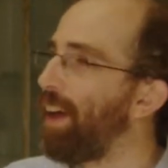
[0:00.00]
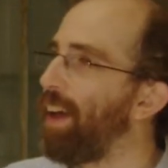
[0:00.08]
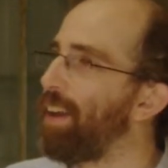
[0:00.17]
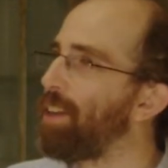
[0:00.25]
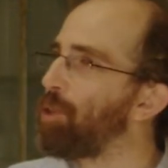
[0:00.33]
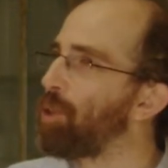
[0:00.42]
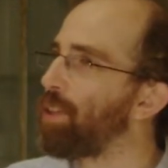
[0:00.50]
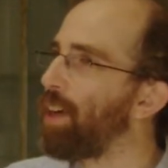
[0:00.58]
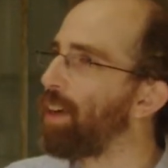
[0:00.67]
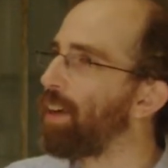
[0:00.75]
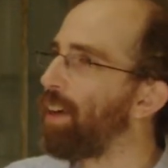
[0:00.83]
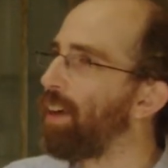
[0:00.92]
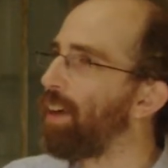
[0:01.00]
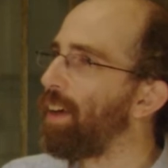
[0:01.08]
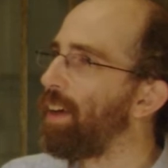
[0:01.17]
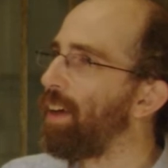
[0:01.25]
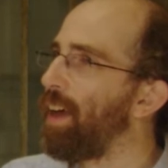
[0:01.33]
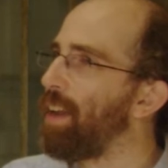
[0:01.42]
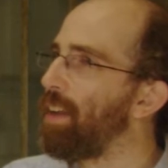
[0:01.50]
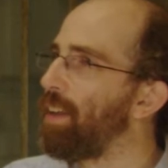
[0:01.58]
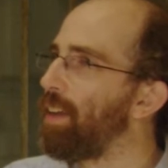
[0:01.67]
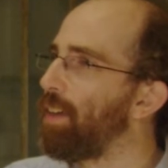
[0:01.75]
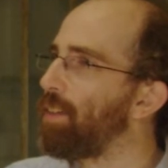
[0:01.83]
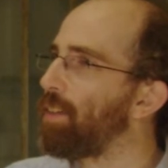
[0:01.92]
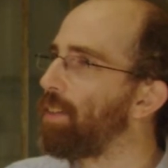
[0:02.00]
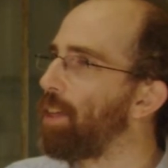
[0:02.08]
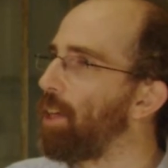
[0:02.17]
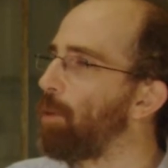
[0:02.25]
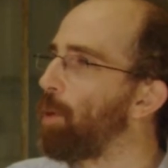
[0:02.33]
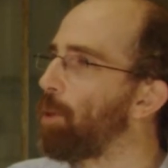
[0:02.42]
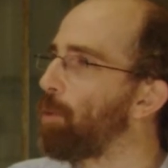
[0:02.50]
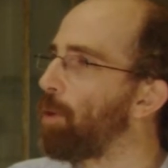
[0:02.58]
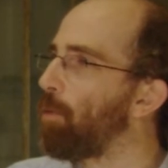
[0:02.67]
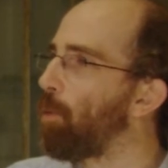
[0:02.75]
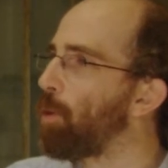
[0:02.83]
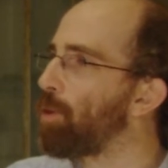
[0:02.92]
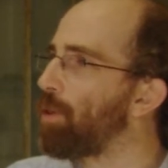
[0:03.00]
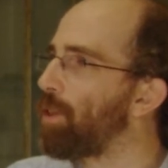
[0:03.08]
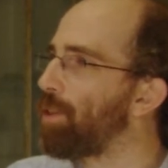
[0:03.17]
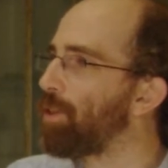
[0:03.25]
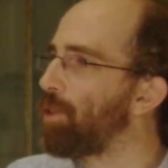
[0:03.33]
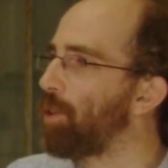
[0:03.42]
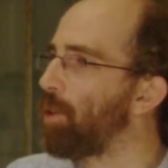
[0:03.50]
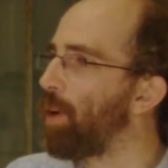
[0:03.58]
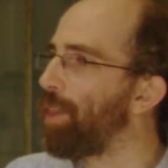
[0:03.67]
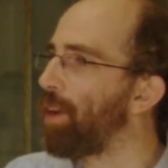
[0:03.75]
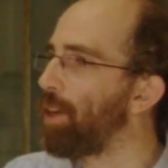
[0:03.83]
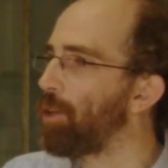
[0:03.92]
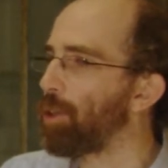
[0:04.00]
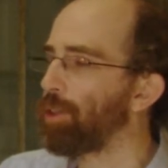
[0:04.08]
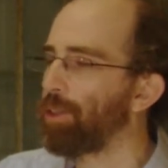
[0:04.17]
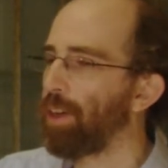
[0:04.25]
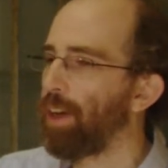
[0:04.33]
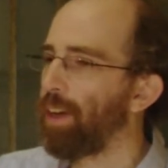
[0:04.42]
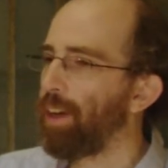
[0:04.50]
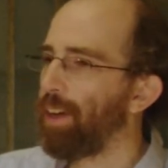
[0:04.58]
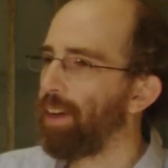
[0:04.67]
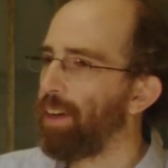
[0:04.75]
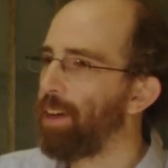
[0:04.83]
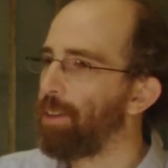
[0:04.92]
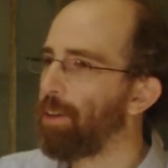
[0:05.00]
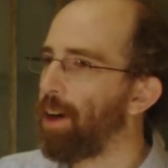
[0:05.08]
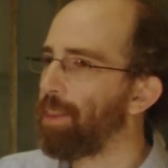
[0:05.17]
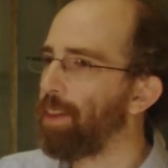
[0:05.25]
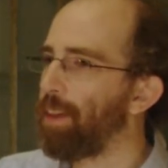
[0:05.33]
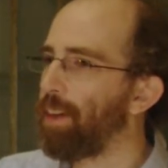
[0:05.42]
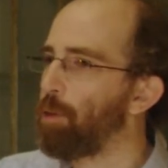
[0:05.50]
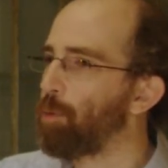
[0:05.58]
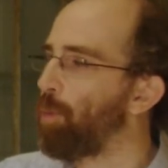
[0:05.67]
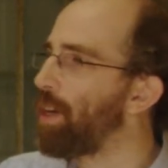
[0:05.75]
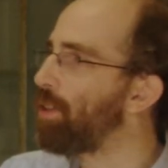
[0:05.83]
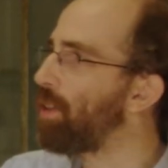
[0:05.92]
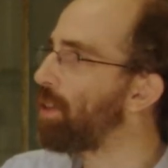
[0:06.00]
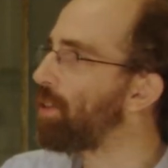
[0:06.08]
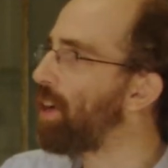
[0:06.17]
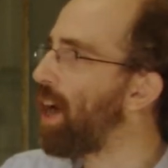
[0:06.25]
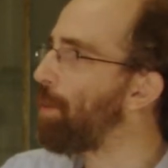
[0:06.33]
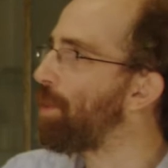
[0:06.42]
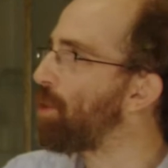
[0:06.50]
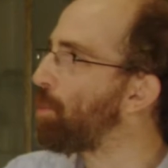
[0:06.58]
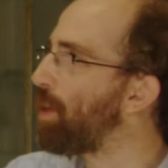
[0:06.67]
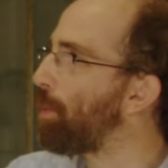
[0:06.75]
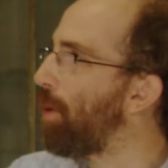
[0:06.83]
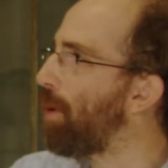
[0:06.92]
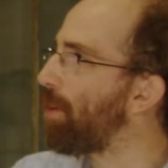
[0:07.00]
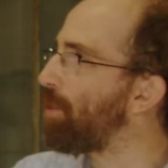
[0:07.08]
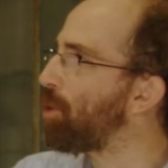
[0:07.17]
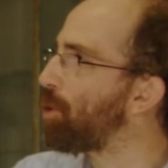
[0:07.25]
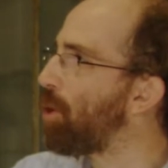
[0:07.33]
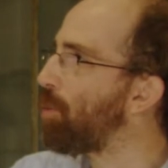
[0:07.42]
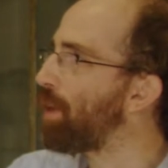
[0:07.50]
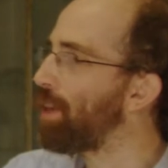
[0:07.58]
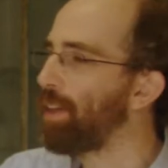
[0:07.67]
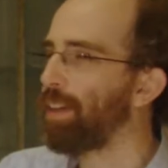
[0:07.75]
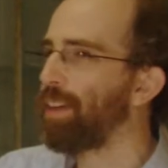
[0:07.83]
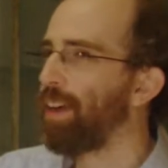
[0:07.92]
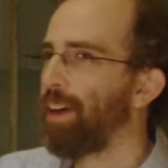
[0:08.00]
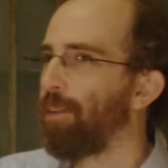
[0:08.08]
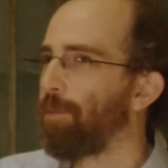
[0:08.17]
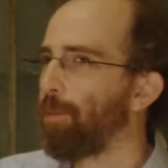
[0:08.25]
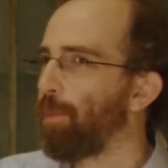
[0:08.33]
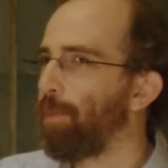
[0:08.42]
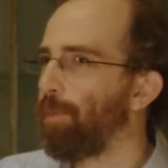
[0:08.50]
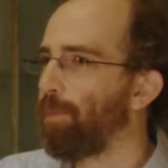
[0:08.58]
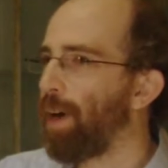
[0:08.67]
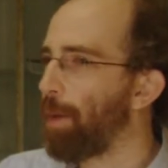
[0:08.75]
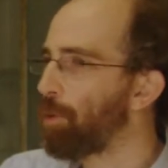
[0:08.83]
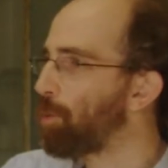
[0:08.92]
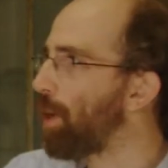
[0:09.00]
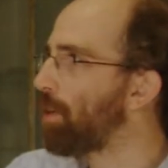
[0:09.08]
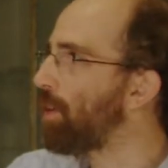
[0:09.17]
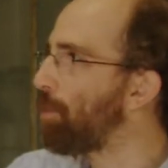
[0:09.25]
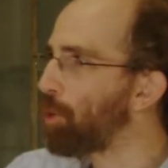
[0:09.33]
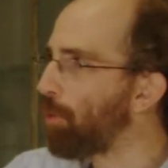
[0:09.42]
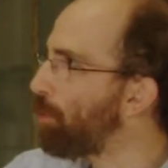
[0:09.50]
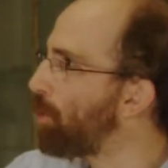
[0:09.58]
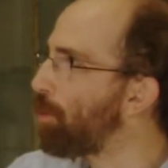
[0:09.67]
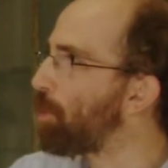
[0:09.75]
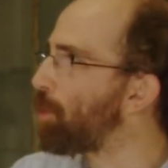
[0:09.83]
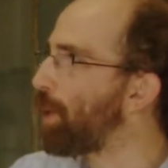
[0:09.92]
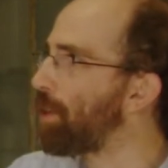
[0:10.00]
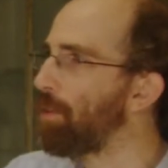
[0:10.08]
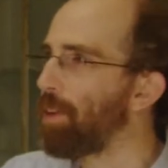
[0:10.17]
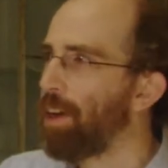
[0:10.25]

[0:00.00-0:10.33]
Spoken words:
And it's just like, and he went through a divorce in season 2, and then he thought that he was wasting his time in this bit part in the show. But again, from my perspective, and I'm sure from your perspective,